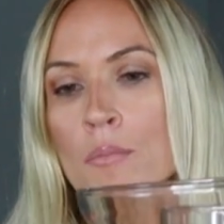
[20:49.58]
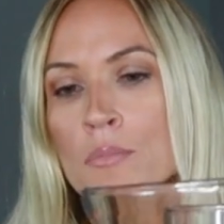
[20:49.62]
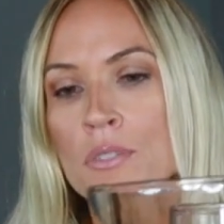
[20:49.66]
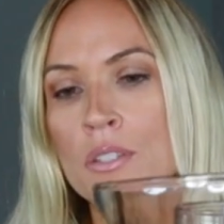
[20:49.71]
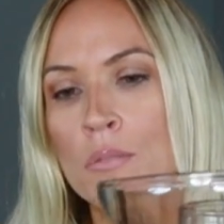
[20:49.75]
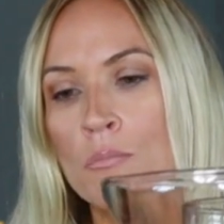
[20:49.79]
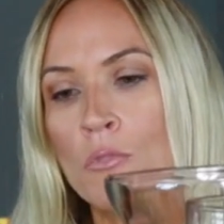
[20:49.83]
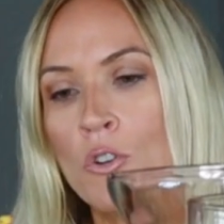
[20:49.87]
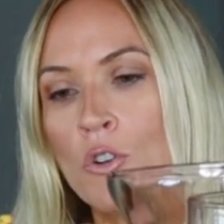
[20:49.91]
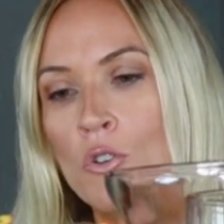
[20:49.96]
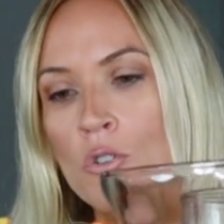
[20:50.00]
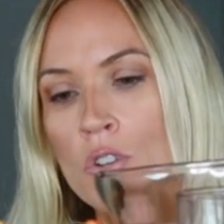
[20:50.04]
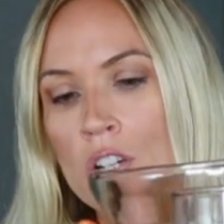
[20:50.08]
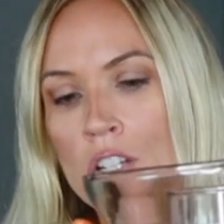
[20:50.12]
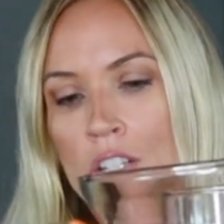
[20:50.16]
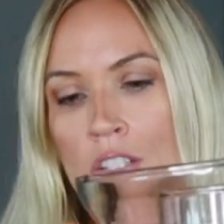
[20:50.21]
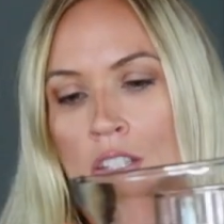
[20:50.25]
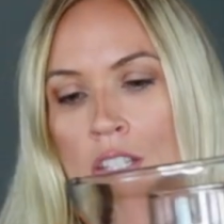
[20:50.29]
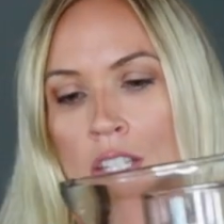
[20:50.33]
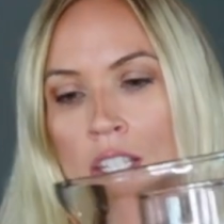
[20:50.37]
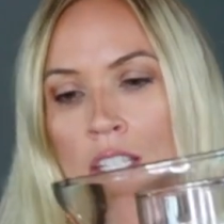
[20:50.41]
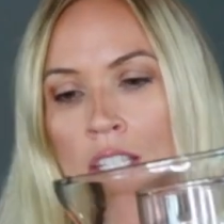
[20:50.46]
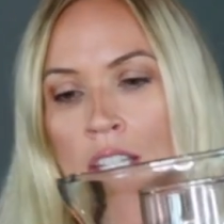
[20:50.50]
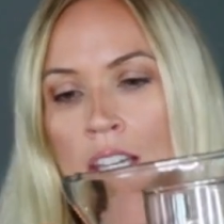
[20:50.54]
some
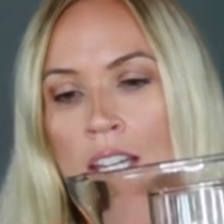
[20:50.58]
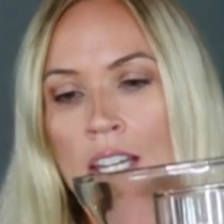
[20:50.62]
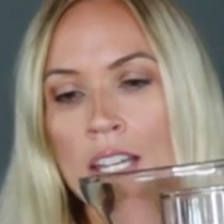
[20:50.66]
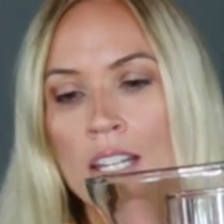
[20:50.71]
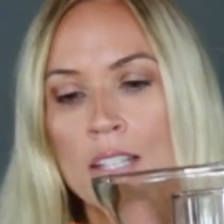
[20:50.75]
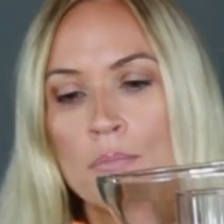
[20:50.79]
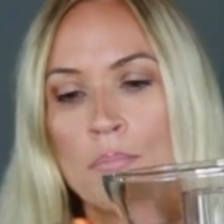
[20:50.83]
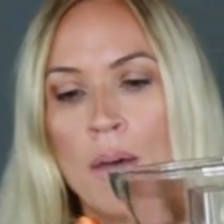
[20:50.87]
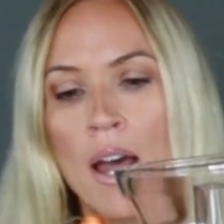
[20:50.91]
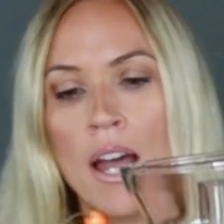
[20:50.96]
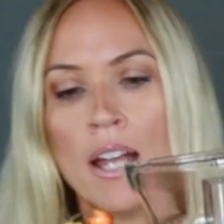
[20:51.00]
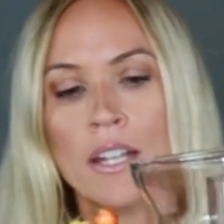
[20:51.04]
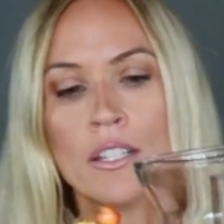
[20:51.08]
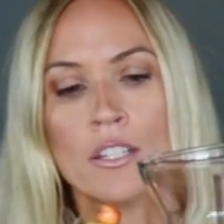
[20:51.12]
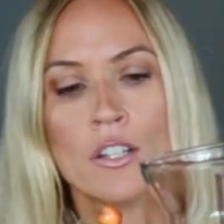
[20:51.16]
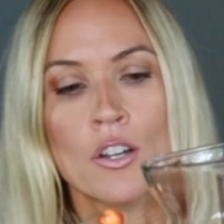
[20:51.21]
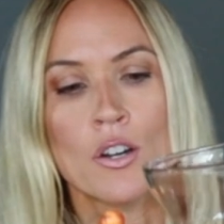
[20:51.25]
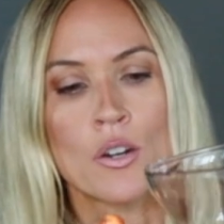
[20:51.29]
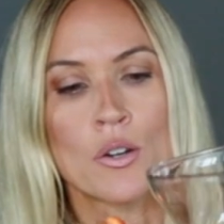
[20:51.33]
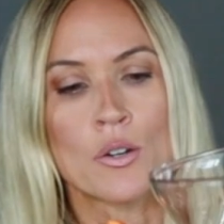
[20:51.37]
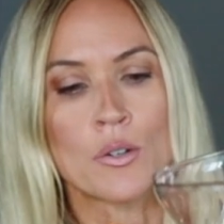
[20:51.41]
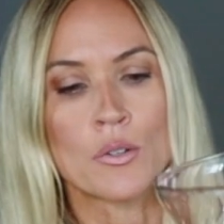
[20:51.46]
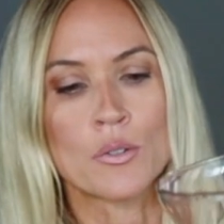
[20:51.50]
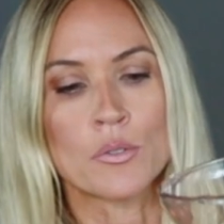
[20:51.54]
gourds in it, pine
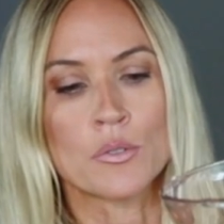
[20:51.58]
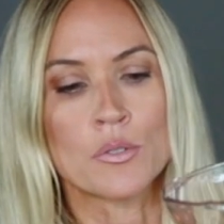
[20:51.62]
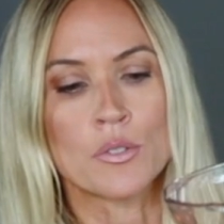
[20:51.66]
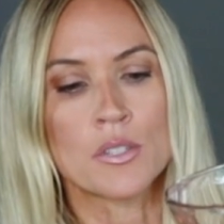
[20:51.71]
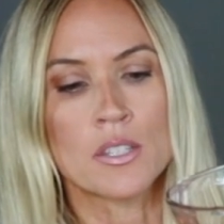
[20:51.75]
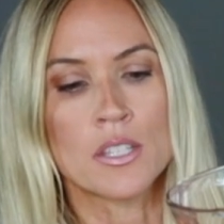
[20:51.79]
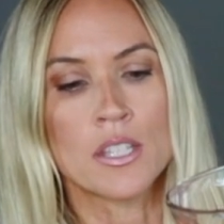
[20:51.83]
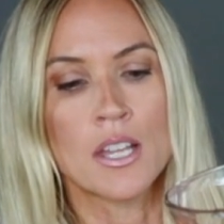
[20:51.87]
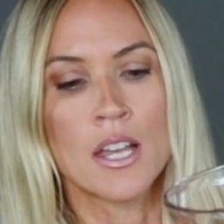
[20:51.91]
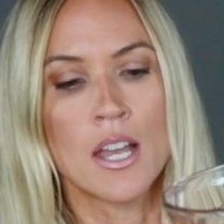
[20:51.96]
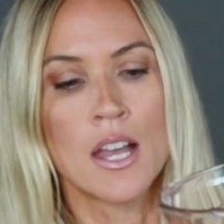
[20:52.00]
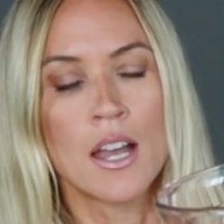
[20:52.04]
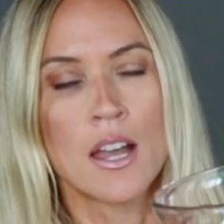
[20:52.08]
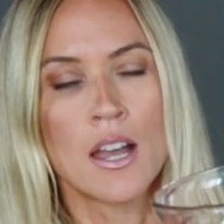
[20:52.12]
cones,